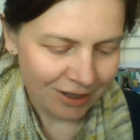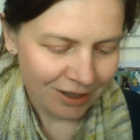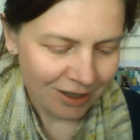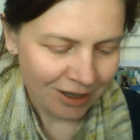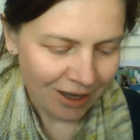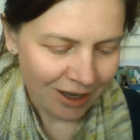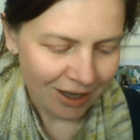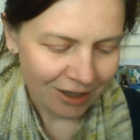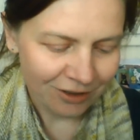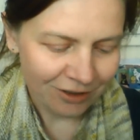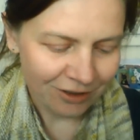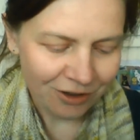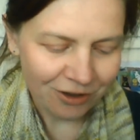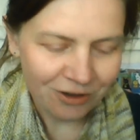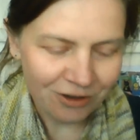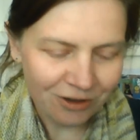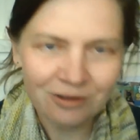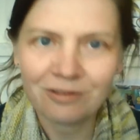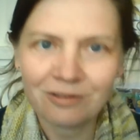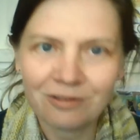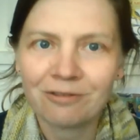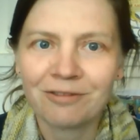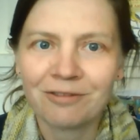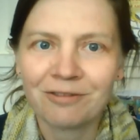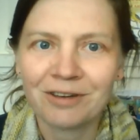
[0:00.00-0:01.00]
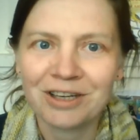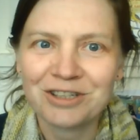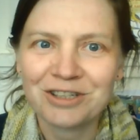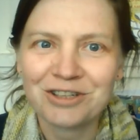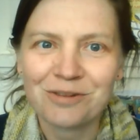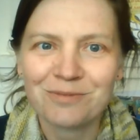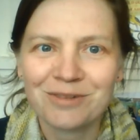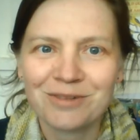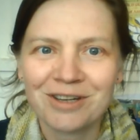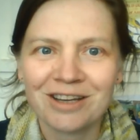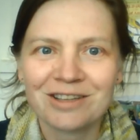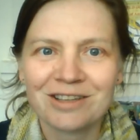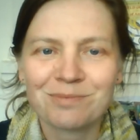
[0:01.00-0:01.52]
a third finished
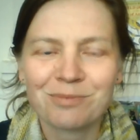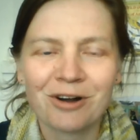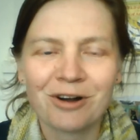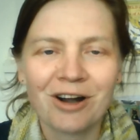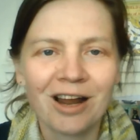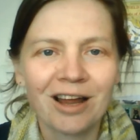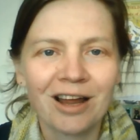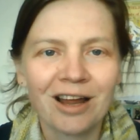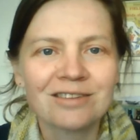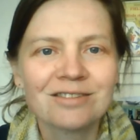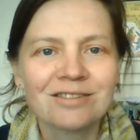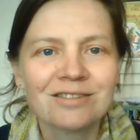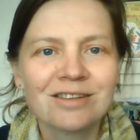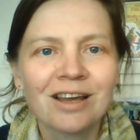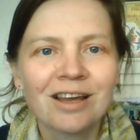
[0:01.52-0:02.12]
objects prize.